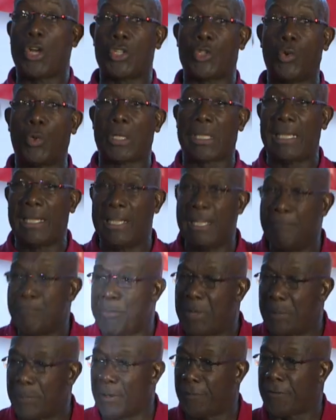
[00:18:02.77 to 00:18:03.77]
who killing
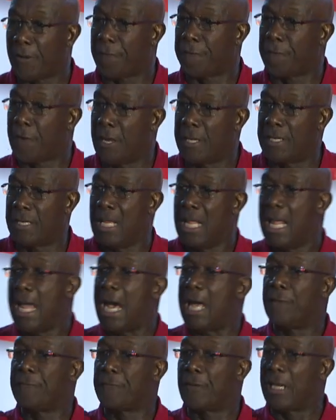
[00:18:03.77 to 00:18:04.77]
people for fun
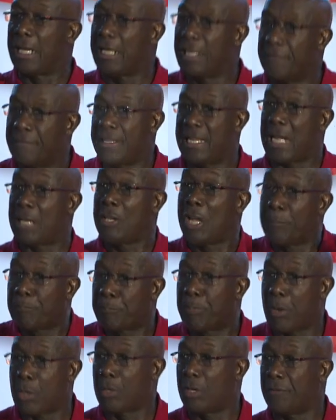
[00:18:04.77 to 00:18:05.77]
and for a living are not
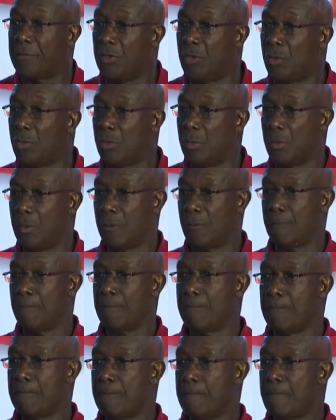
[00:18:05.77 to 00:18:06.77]
proud of you.
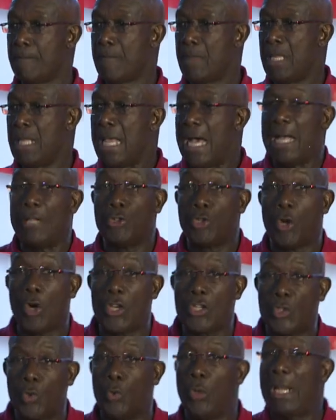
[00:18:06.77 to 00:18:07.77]
And those
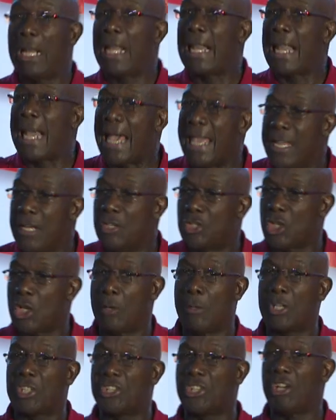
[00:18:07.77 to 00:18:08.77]
who lying to
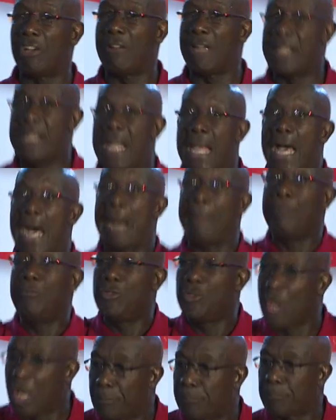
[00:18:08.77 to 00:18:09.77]
our children, I'm
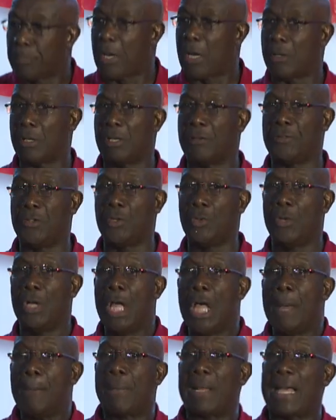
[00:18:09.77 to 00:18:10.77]
not proud of you,
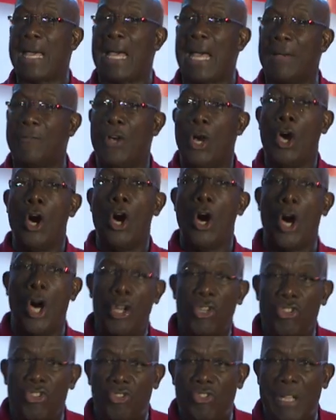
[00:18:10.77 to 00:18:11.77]
but I have
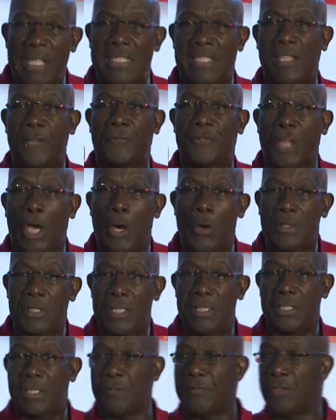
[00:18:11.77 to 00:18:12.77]
hundreds of
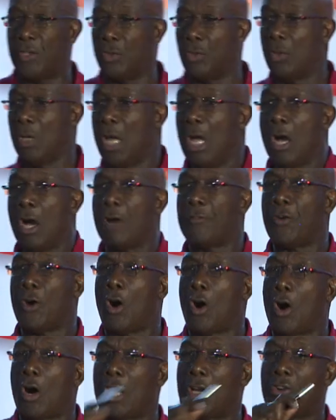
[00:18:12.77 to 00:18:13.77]
thousands of you of
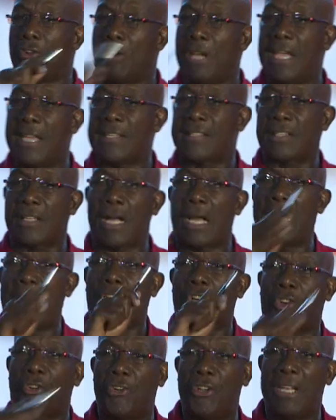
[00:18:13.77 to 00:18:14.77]
all race, color,
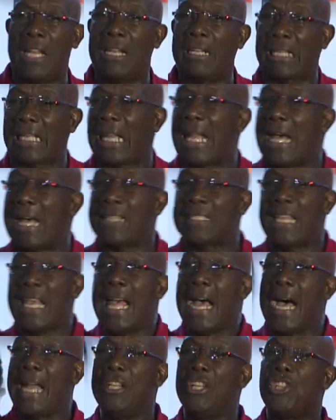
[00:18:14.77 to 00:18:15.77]
creed, and class,
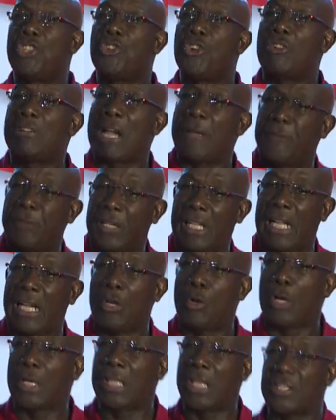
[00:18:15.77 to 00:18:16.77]
and in geographical
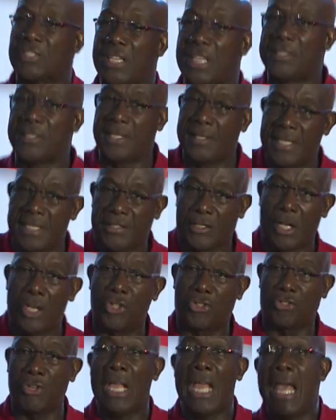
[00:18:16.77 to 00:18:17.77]
locations in this
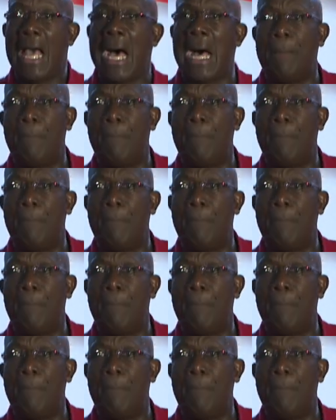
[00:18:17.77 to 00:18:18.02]
country. I'm